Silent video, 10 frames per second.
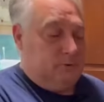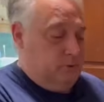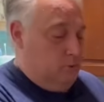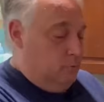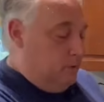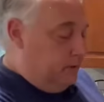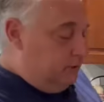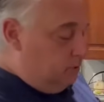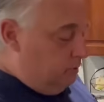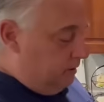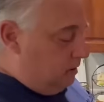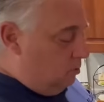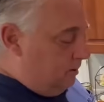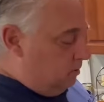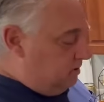too. We're gonna go
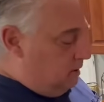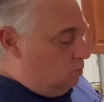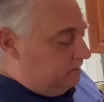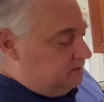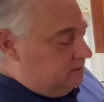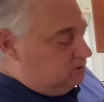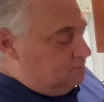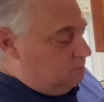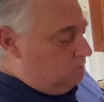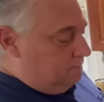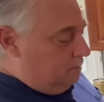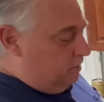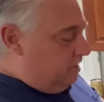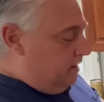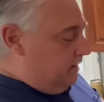about 1 teaspoon per
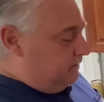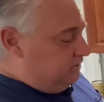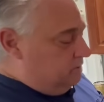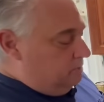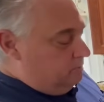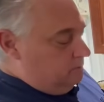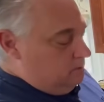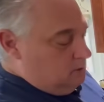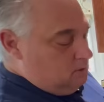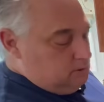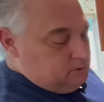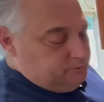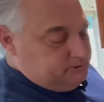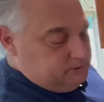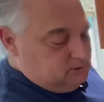can, so
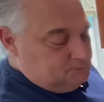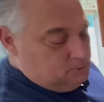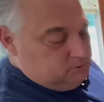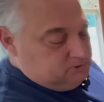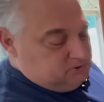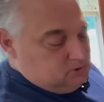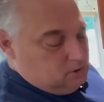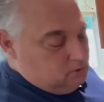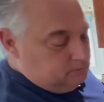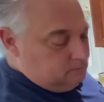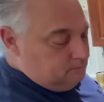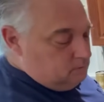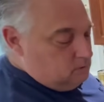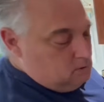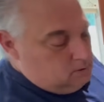3 teaspoons of salt
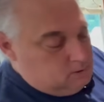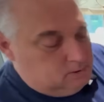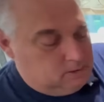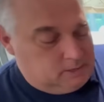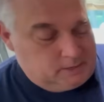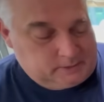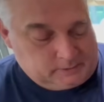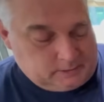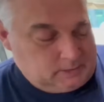and